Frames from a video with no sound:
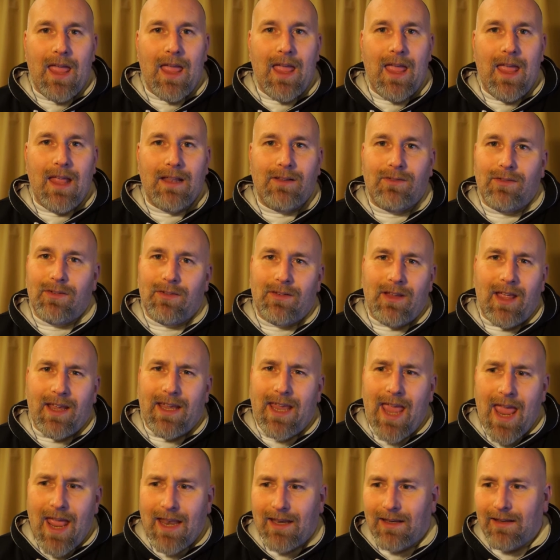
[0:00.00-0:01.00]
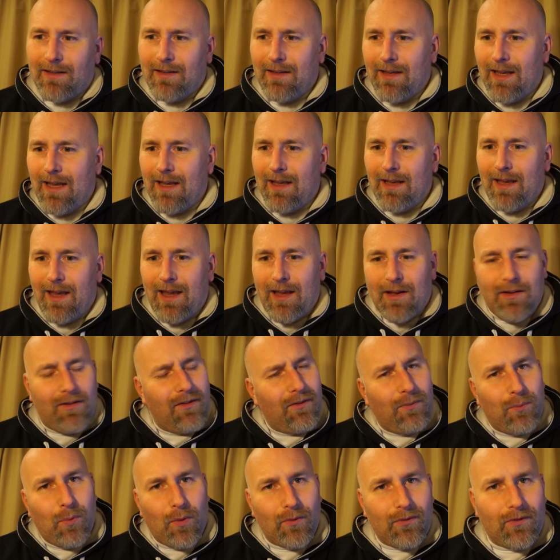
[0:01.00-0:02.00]
it just, again, it
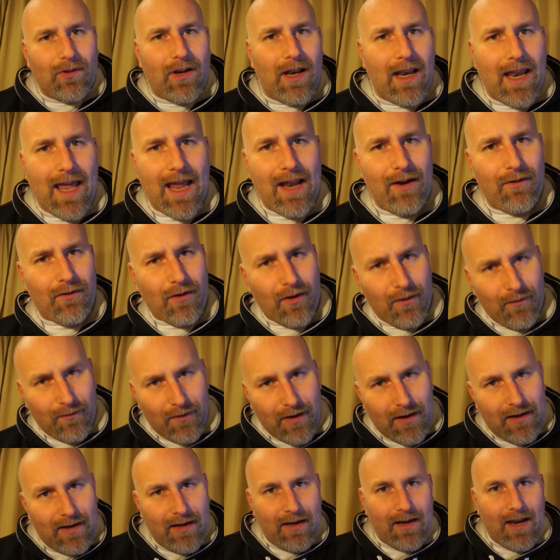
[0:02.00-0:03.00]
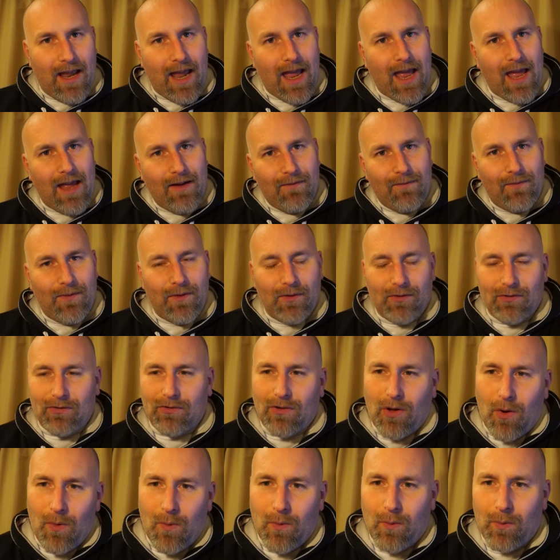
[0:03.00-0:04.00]
just wasn't a Land Rover. It didn't have the
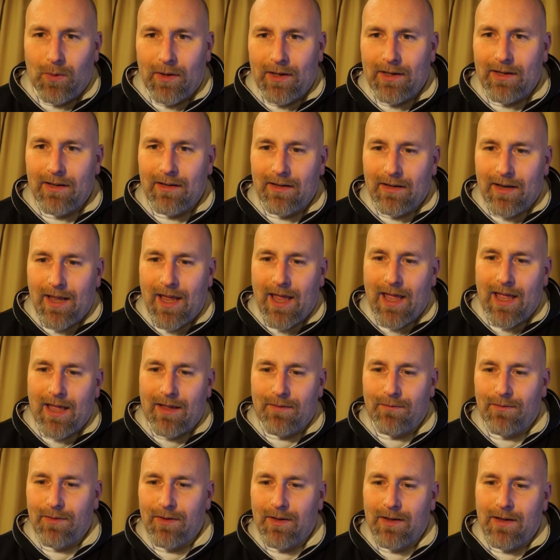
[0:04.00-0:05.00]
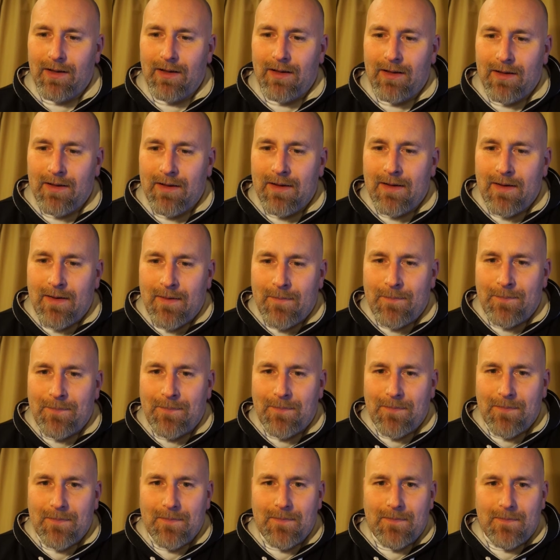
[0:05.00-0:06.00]
soul. It didn't have
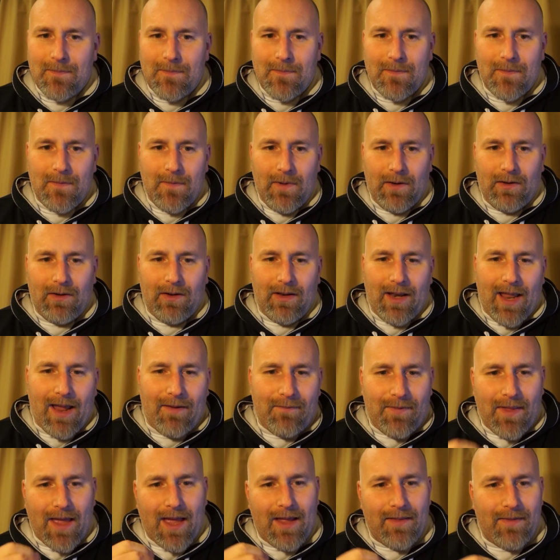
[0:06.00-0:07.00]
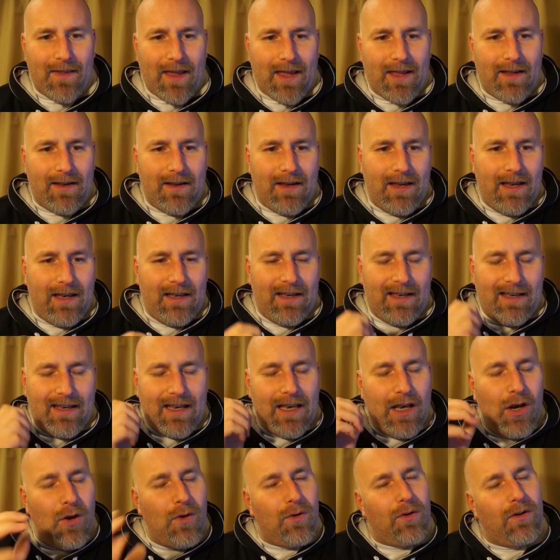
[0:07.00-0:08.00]
that.
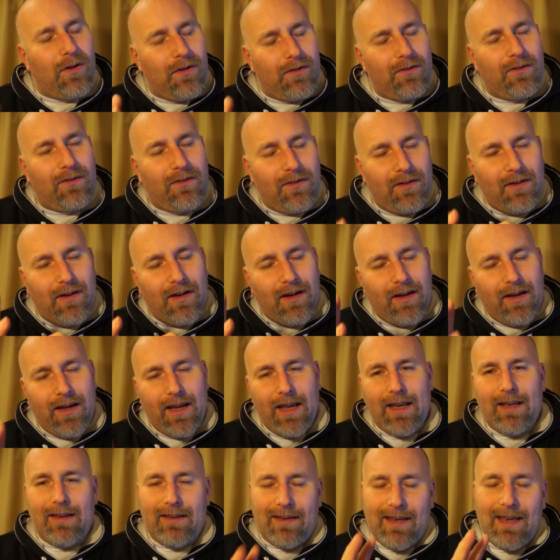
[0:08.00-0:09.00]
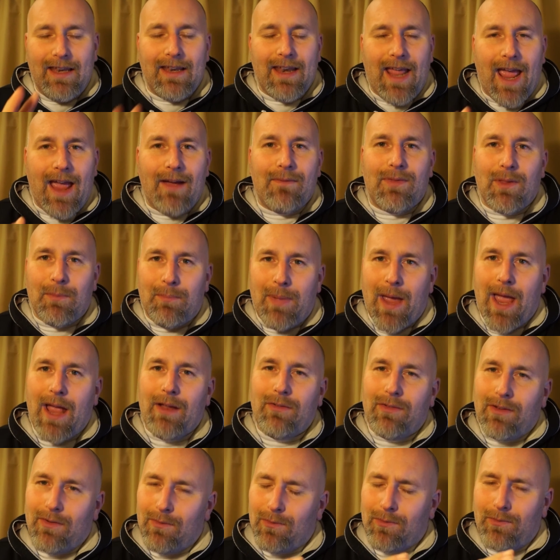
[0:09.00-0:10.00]
It didn't have the
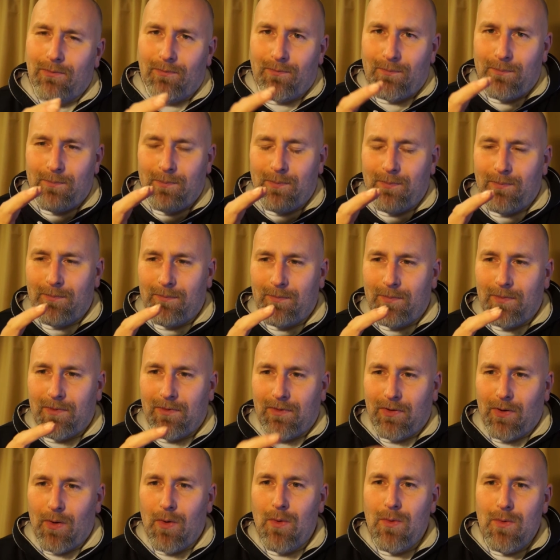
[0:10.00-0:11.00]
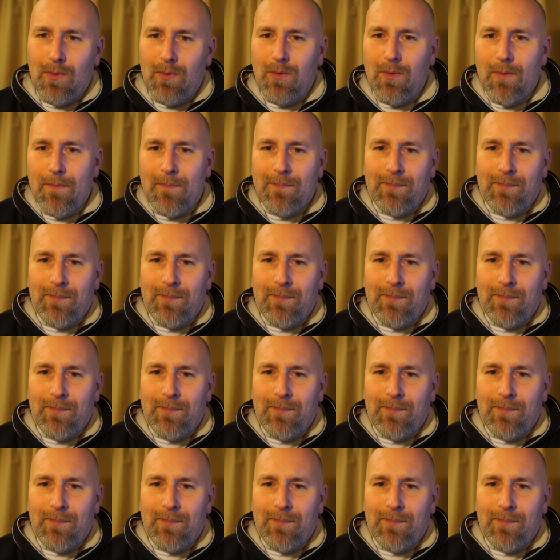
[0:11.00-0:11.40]
passion. It was too